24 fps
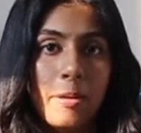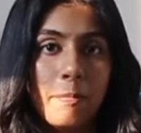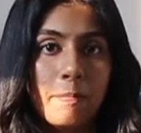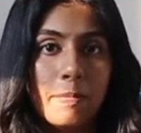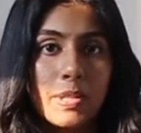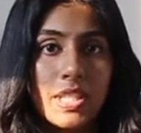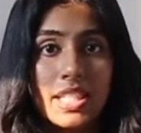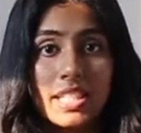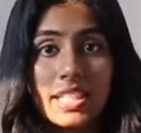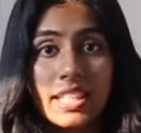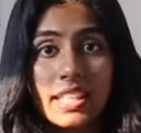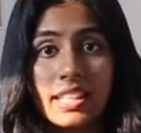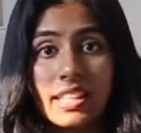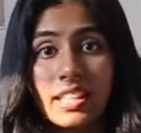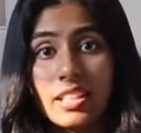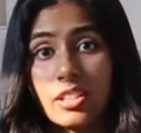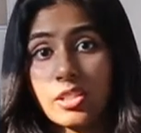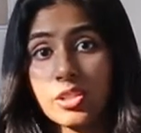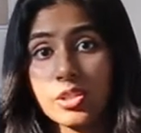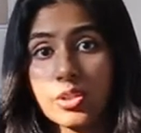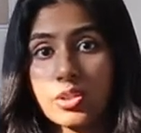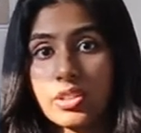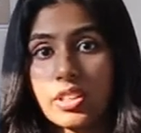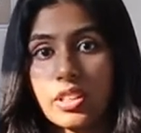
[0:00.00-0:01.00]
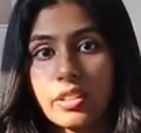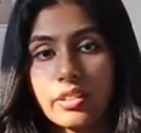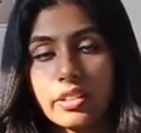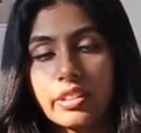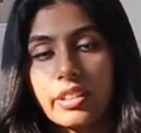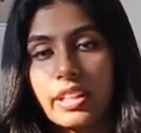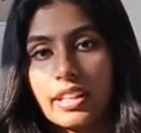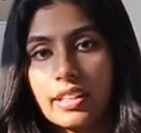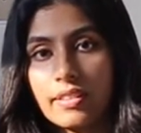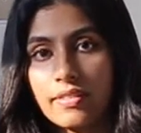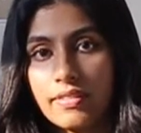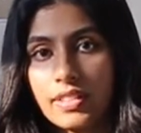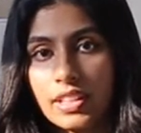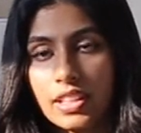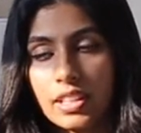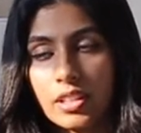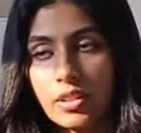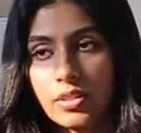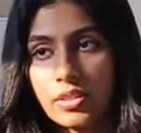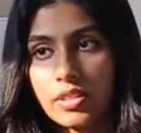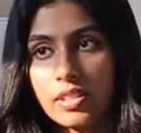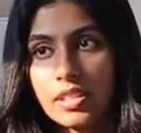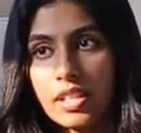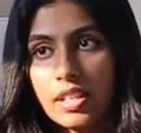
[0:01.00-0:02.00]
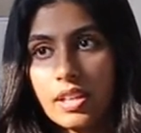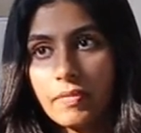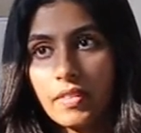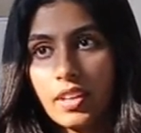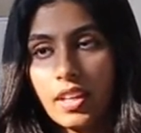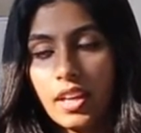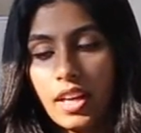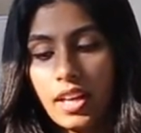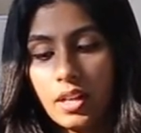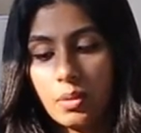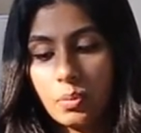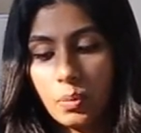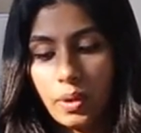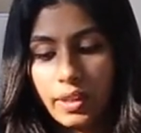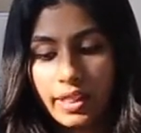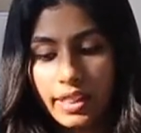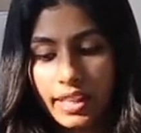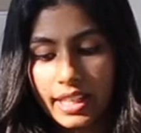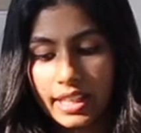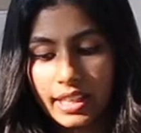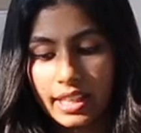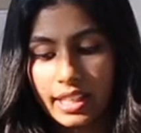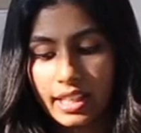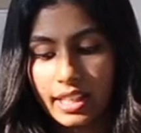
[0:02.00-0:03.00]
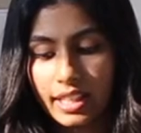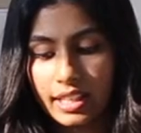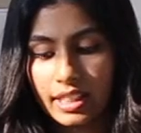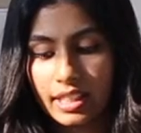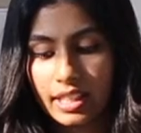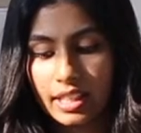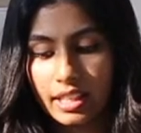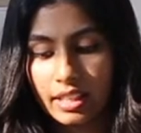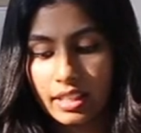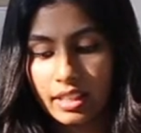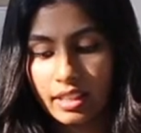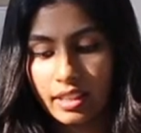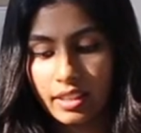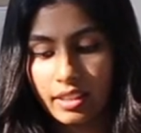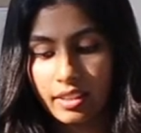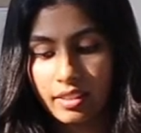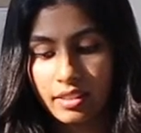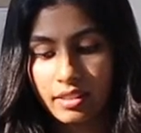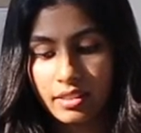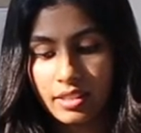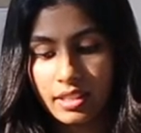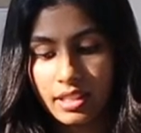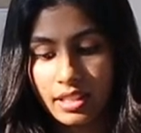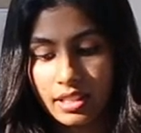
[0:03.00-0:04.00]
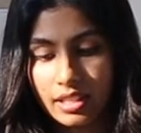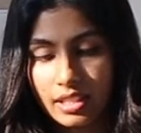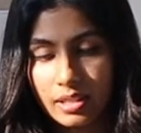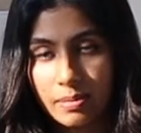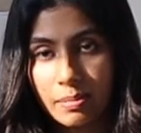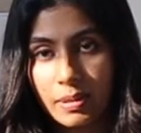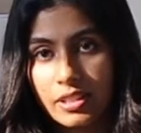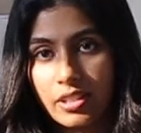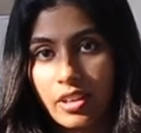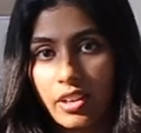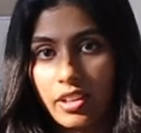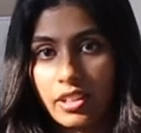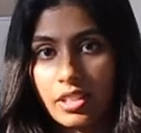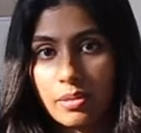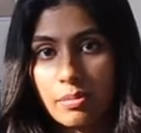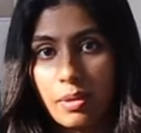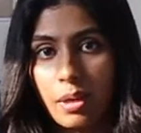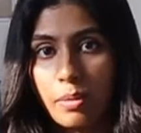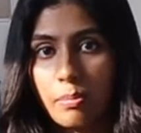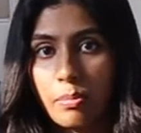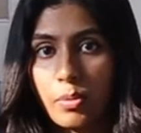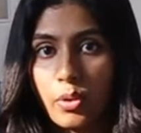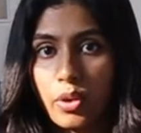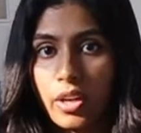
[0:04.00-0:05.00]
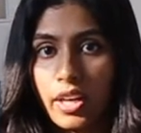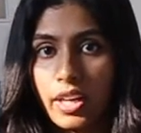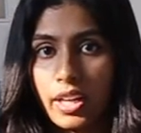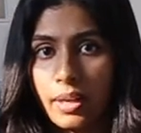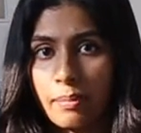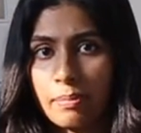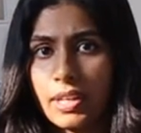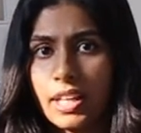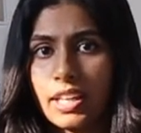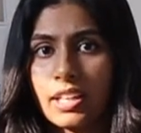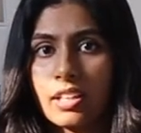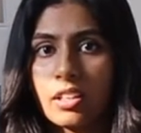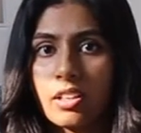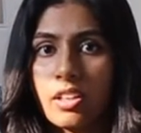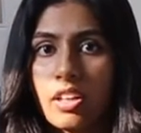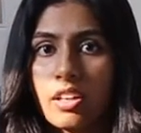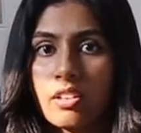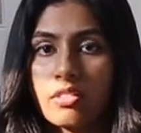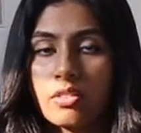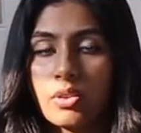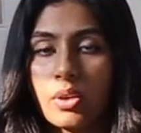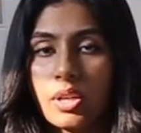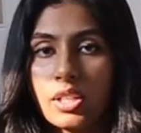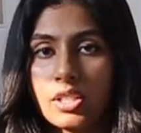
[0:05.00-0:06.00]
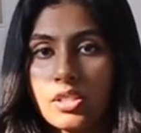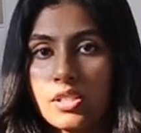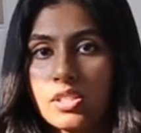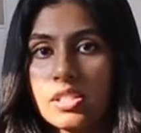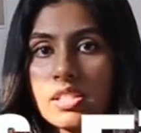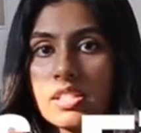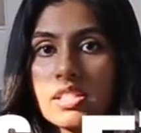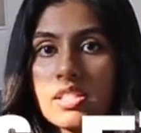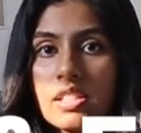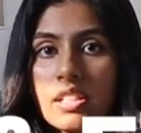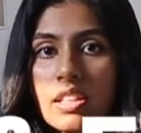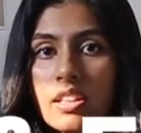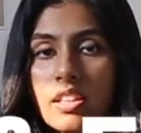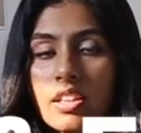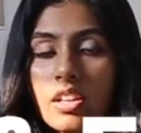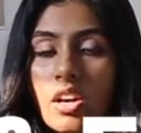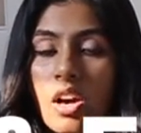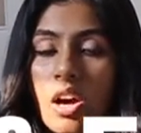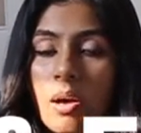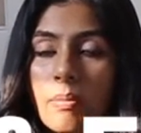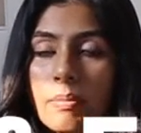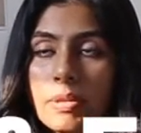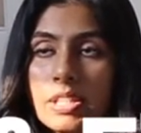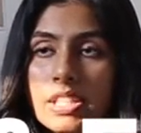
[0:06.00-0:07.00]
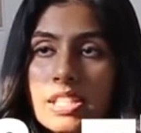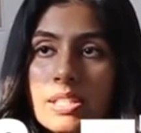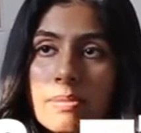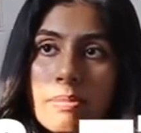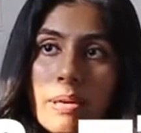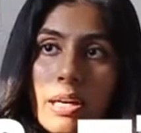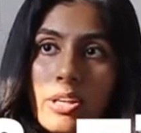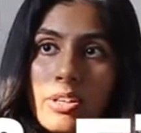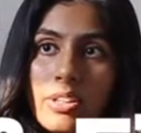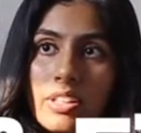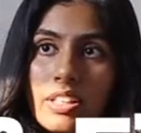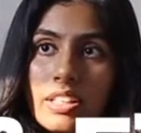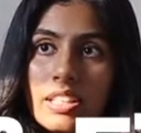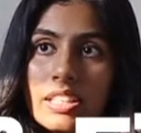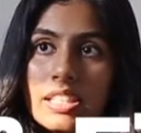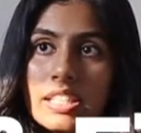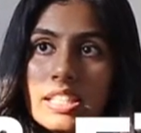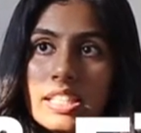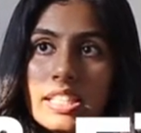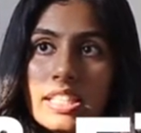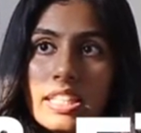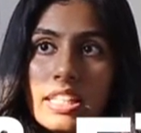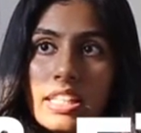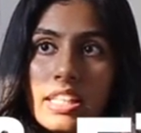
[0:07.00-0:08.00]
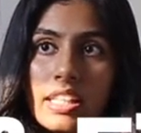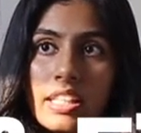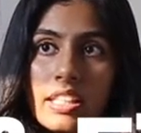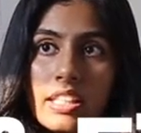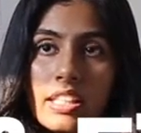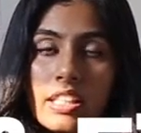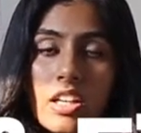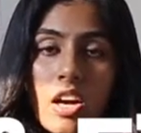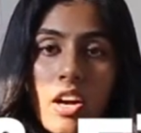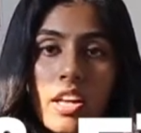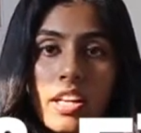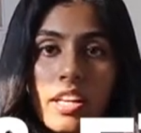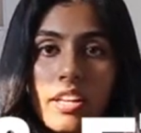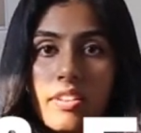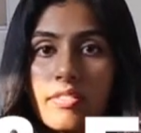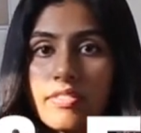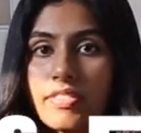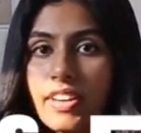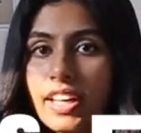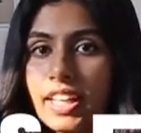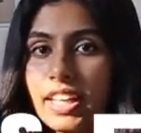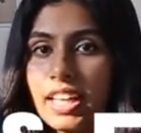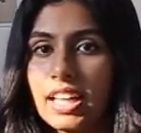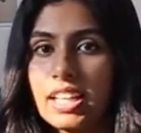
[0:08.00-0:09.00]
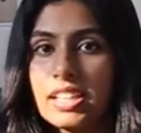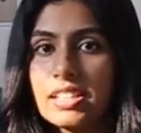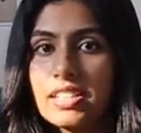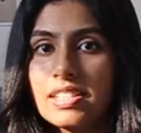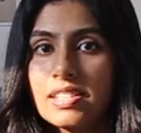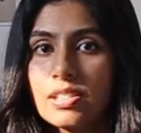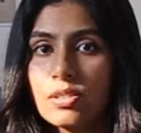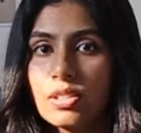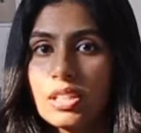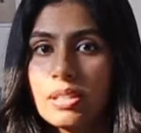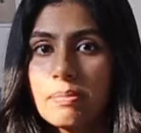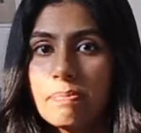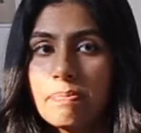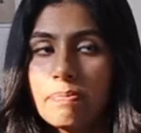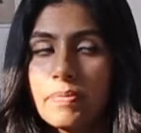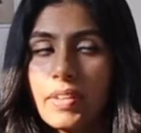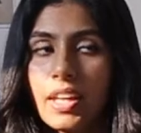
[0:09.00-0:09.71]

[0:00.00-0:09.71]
to see the Ashoka related videos. And one thing that I think needs to be talked about more, and I'm getting a lot of questions in the comments about, is the econ and finance stream.